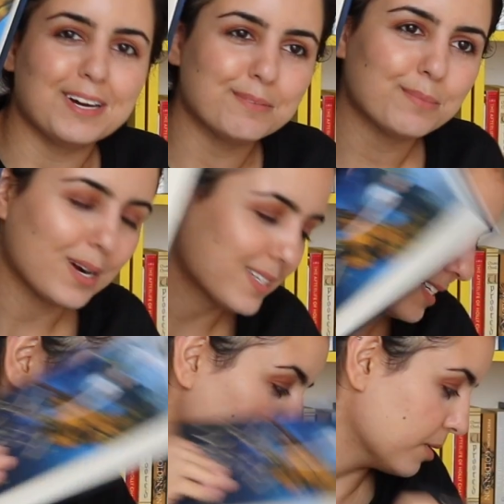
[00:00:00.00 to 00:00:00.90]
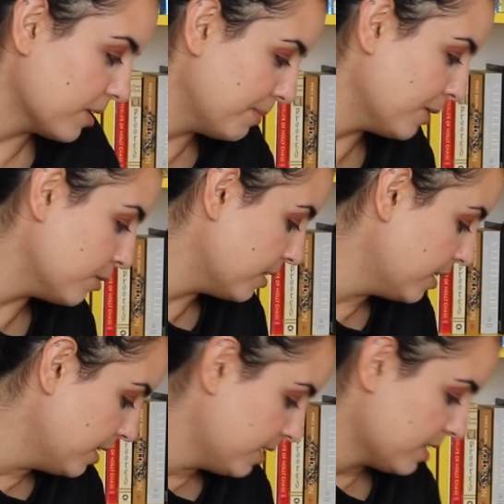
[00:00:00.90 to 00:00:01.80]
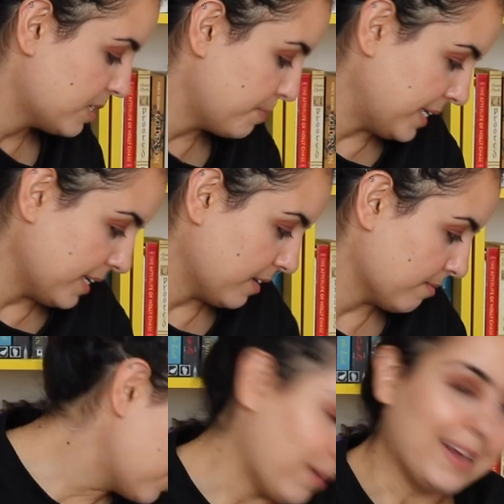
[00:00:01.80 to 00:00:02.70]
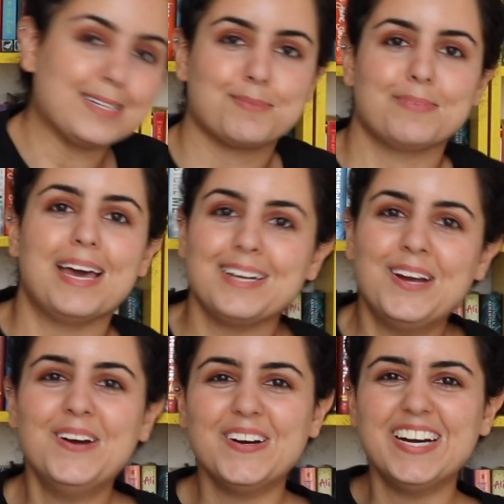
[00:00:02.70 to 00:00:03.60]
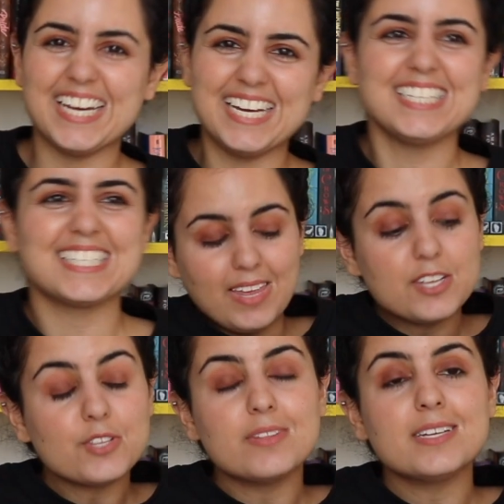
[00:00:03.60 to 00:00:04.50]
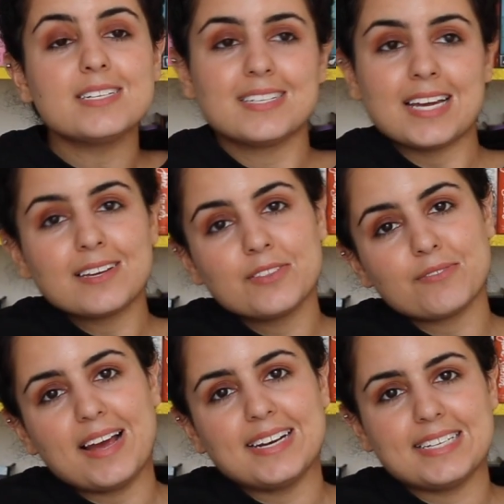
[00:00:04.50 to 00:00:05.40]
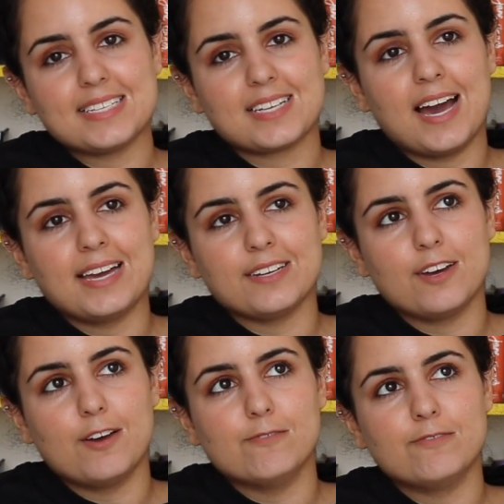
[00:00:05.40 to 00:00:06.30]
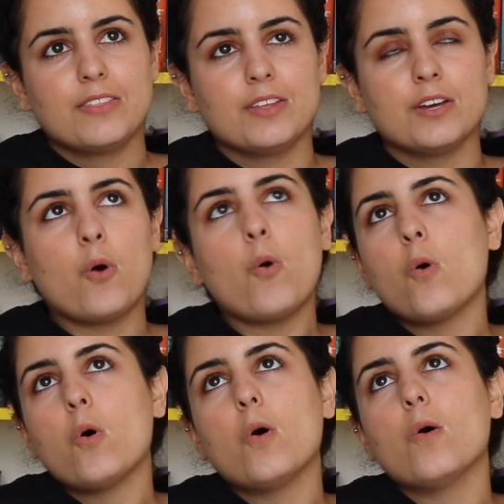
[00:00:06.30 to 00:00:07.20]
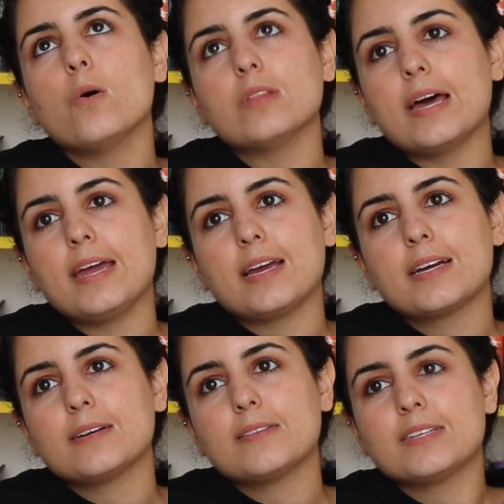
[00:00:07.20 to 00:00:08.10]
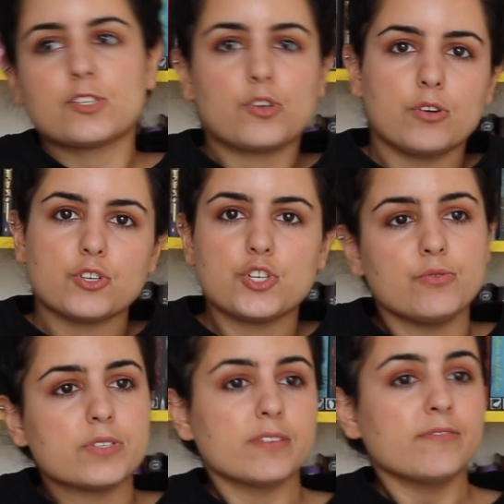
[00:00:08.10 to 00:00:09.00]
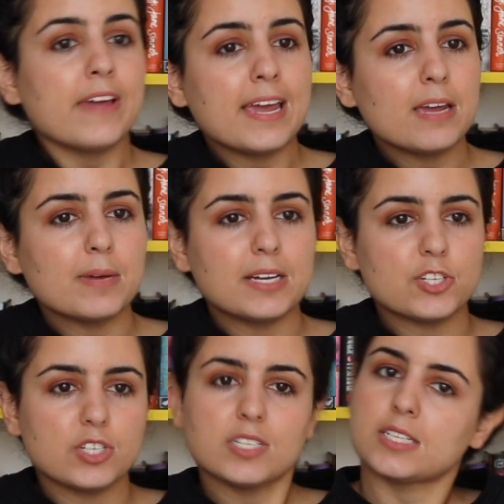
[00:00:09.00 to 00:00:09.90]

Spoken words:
unboxing a book about spinning threads. Anyways, so the second thread is kind of the whole like this girl shoots to fame and she's